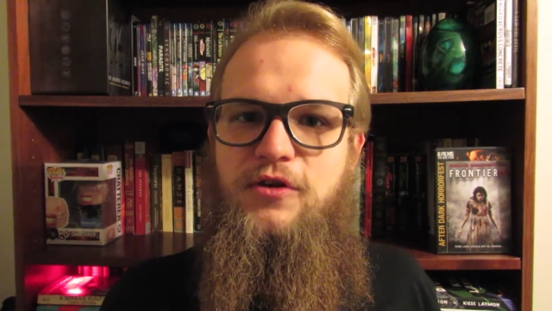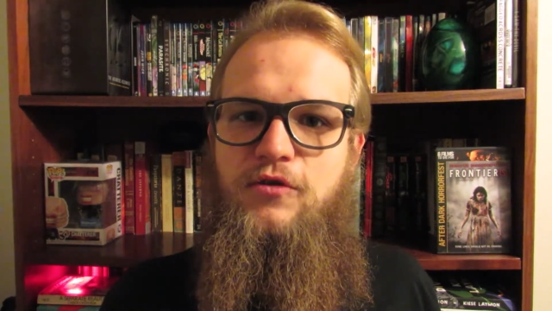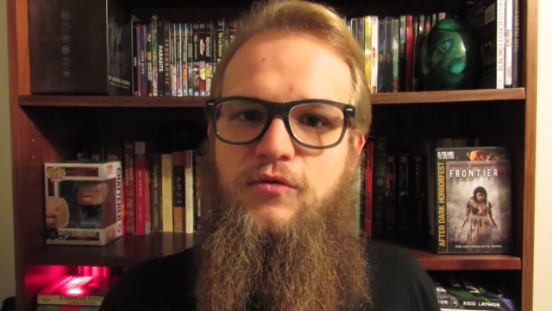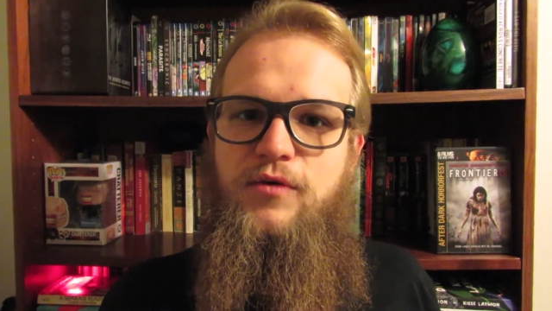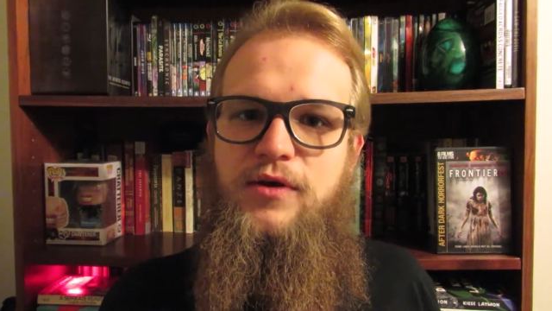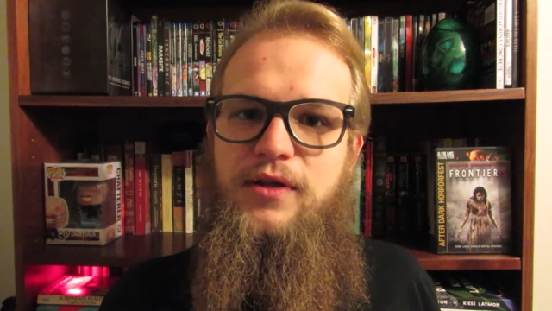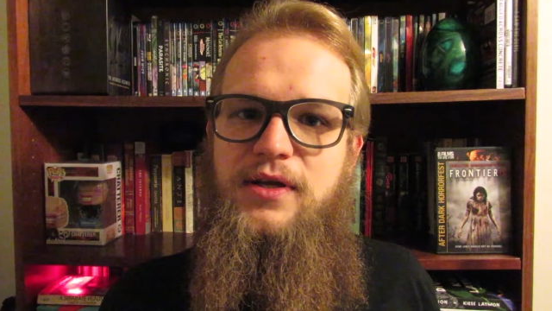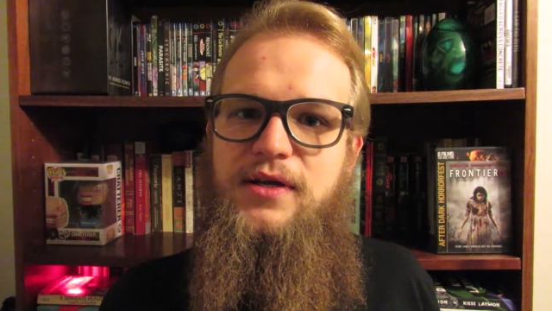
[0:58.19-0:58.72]
you
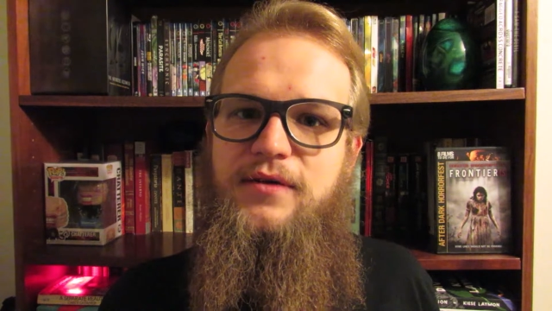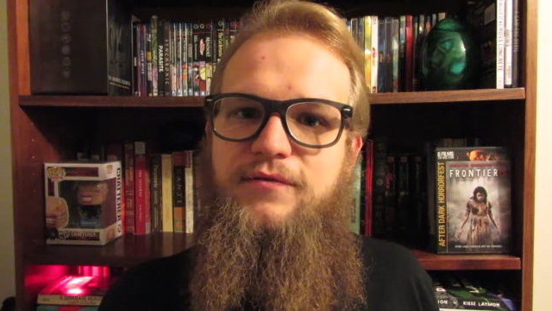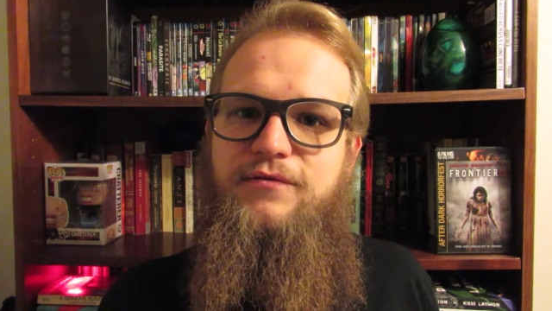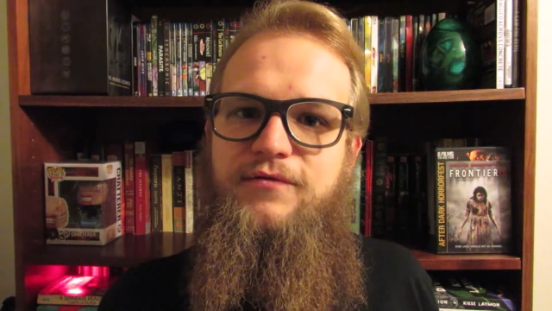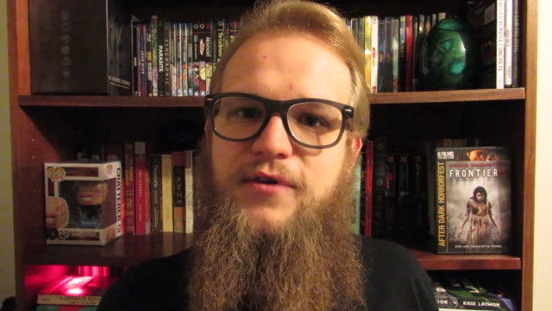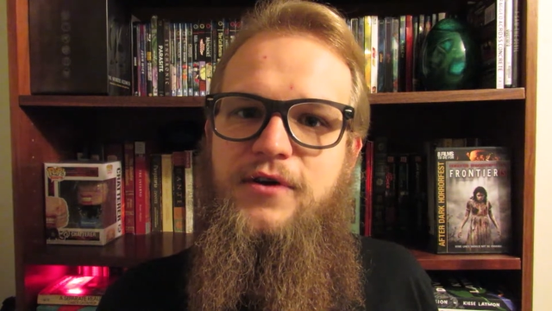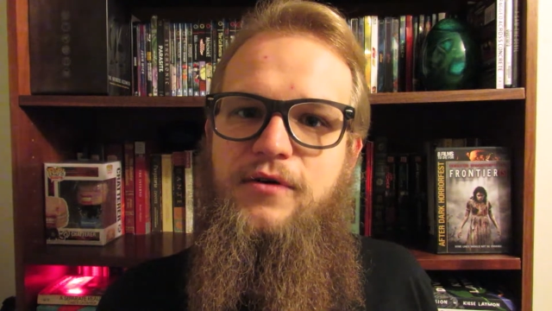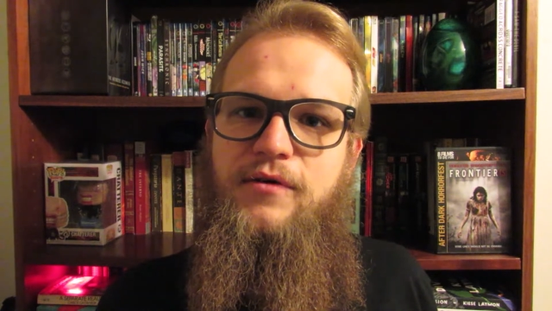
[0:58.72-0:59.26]
really
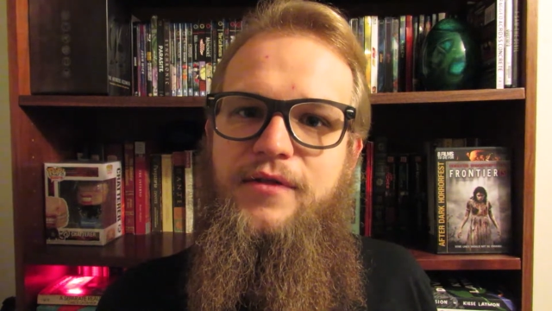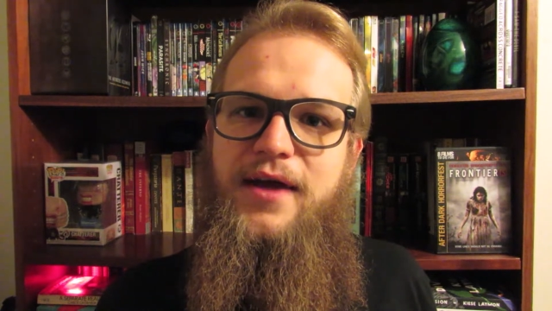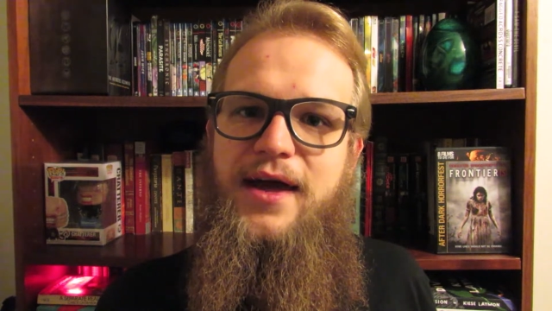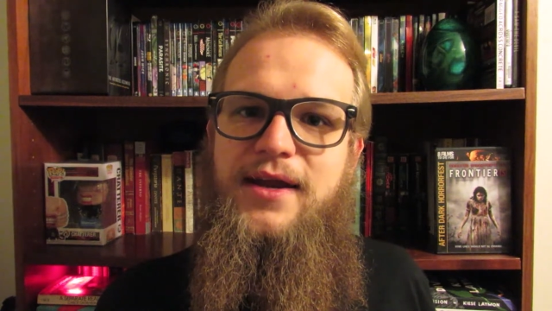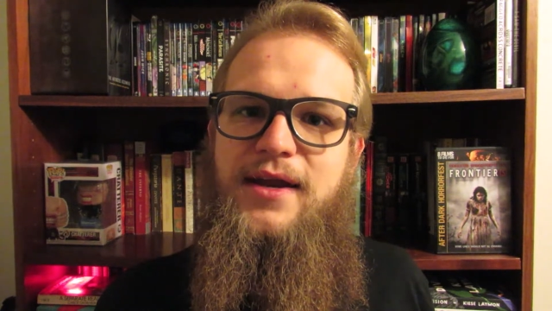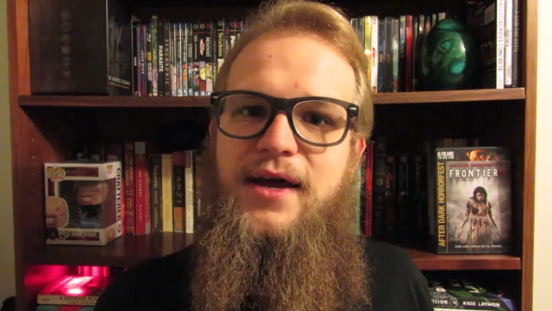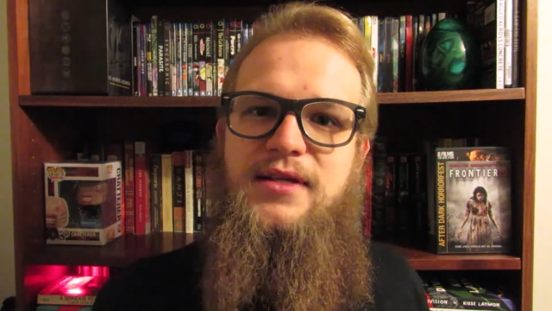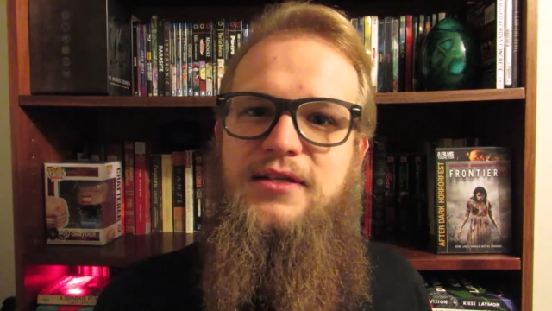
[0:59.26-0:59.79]
feel
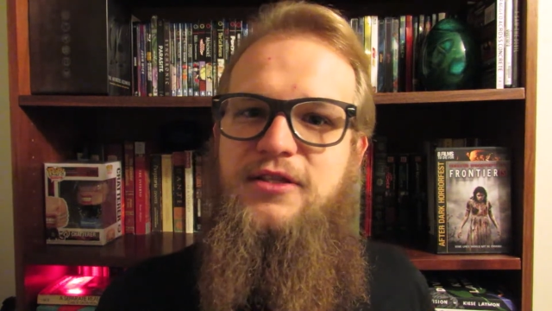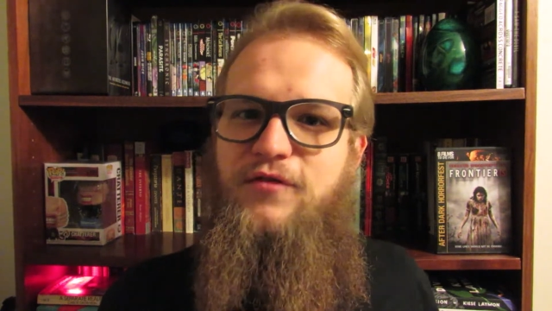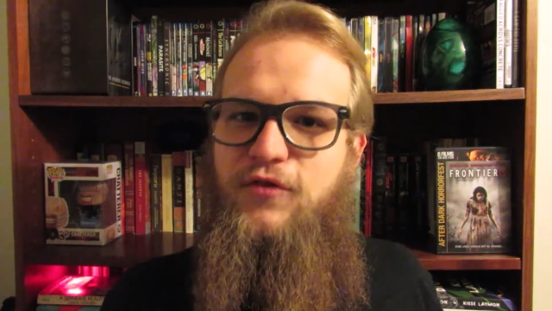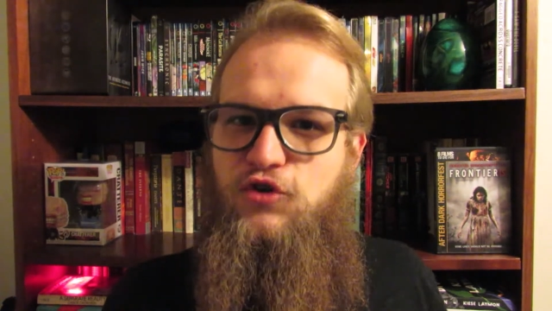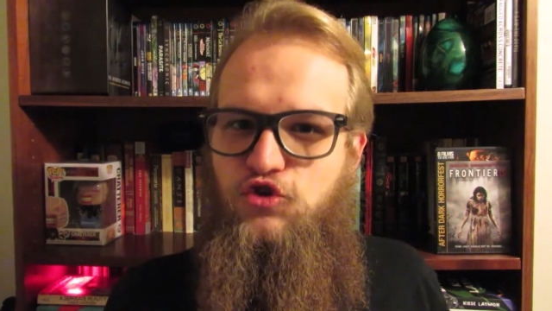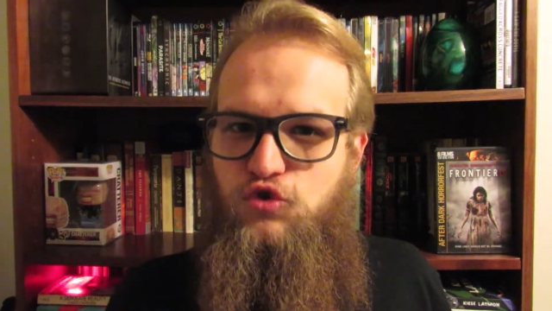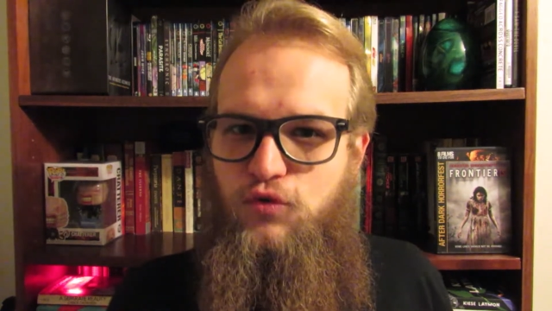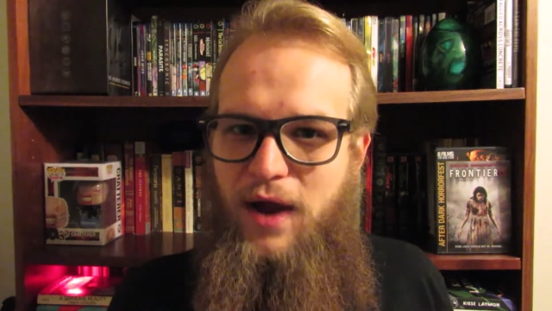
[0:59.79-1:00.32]
that sense of
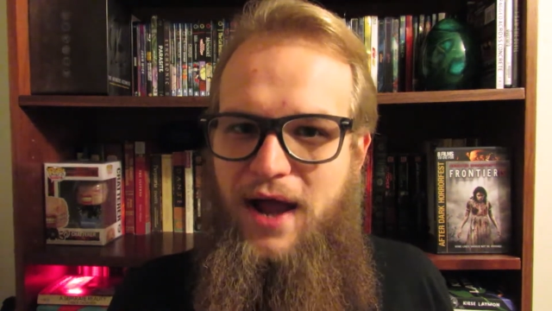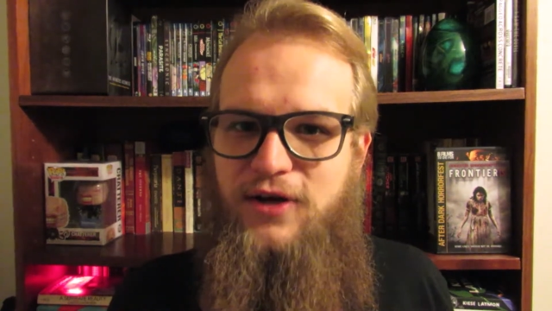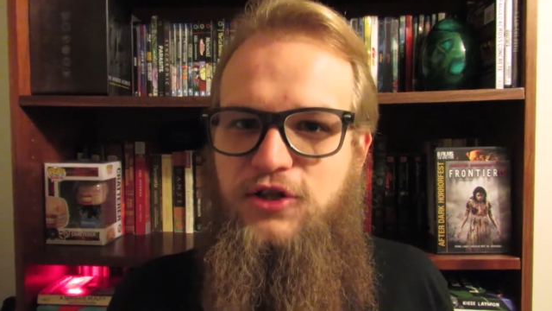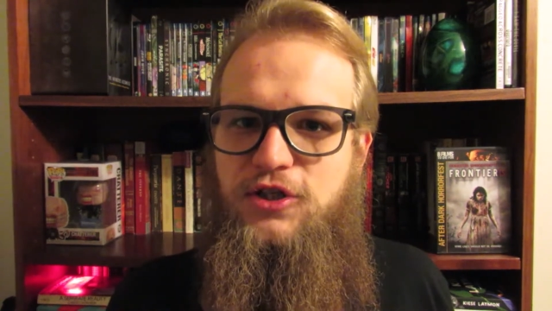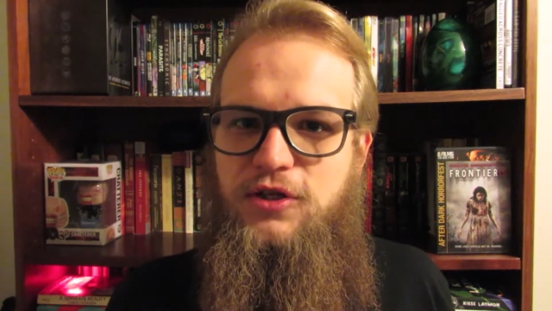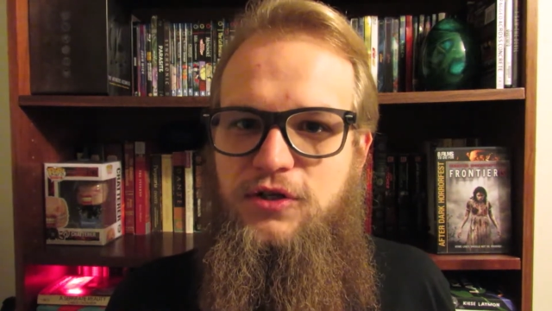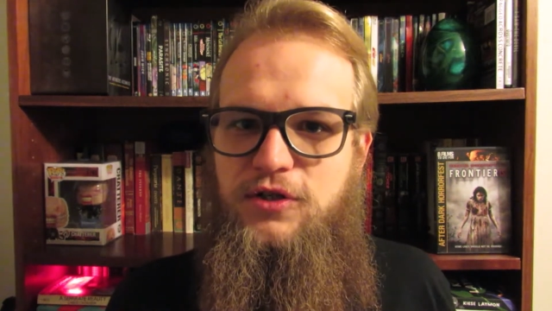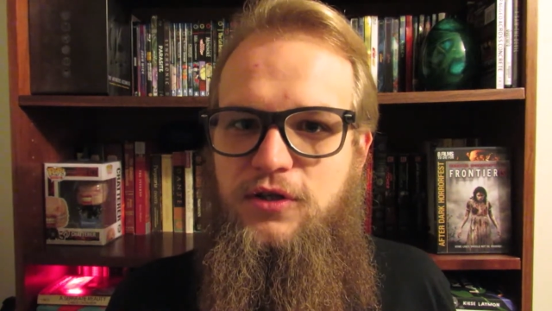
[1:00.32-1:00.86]

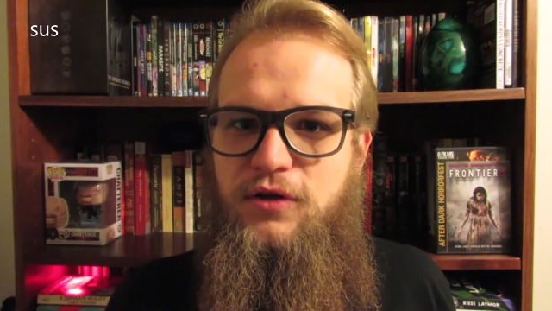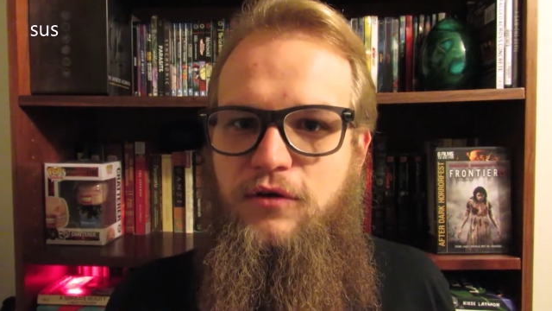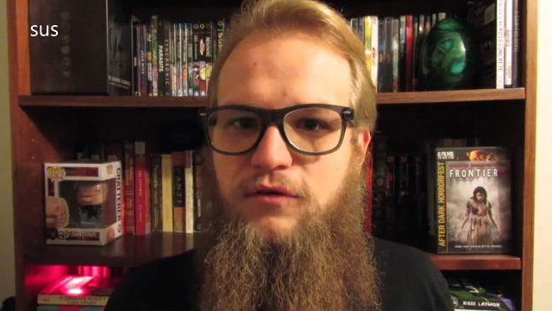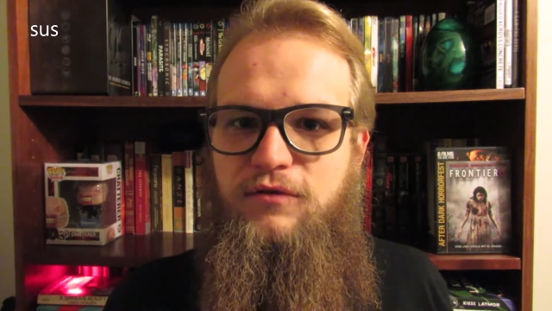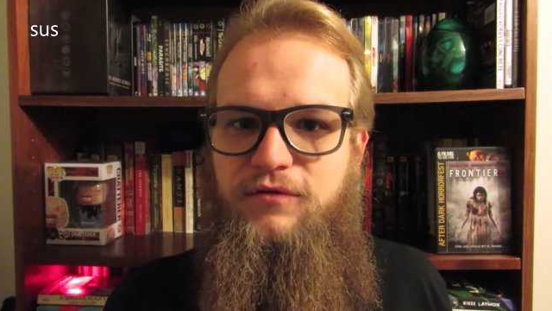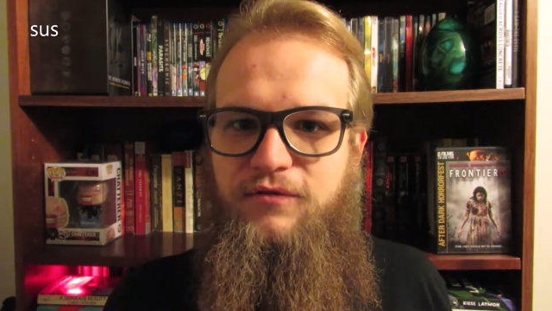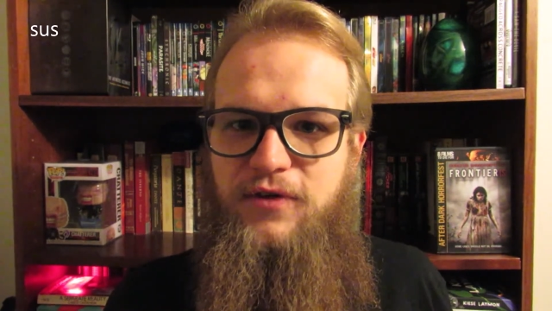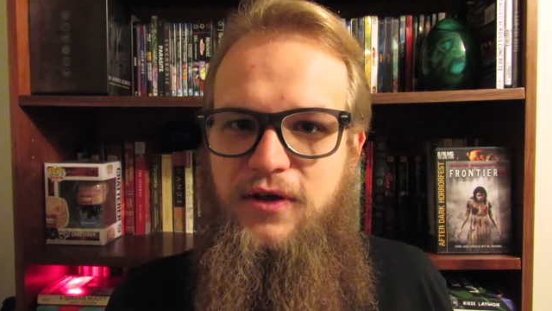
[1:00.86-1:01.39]
attraction to
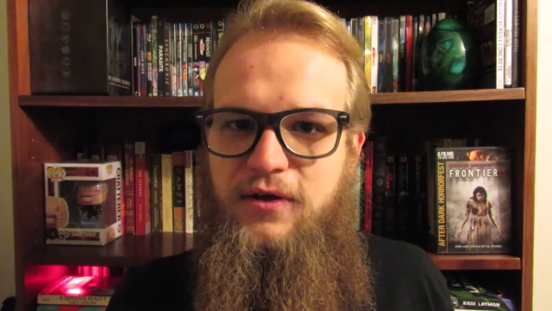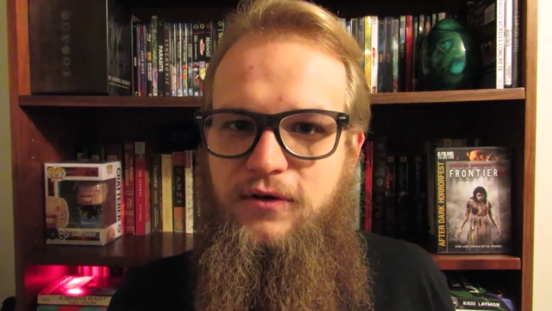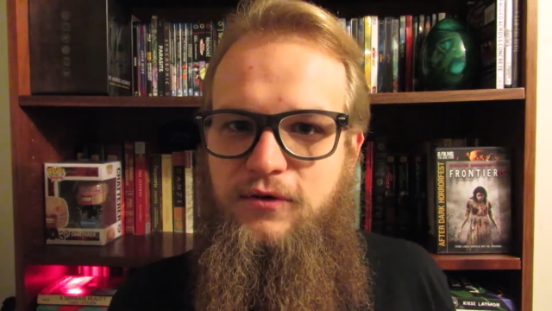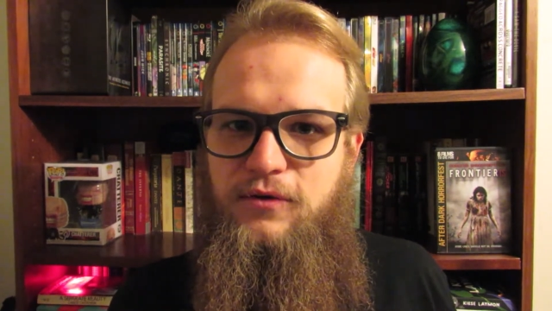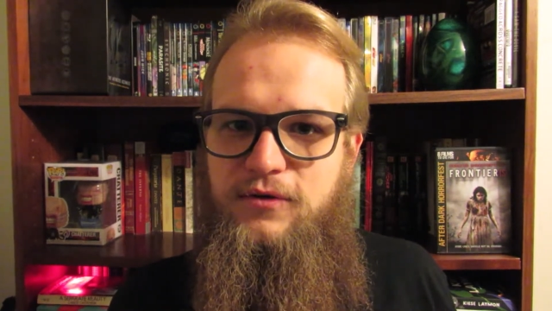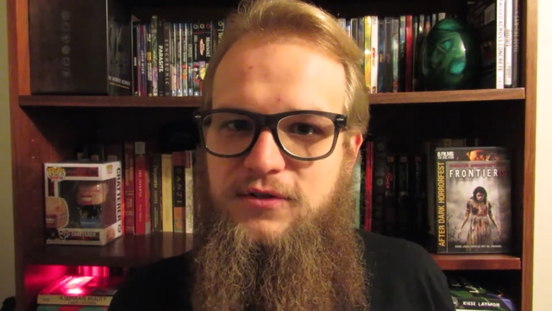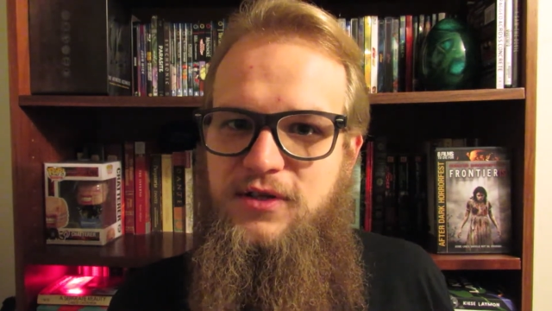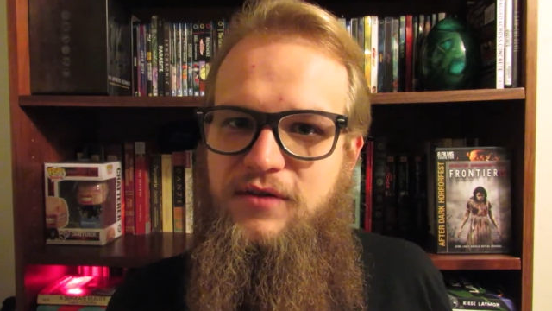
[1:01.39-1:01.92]
those vehicles.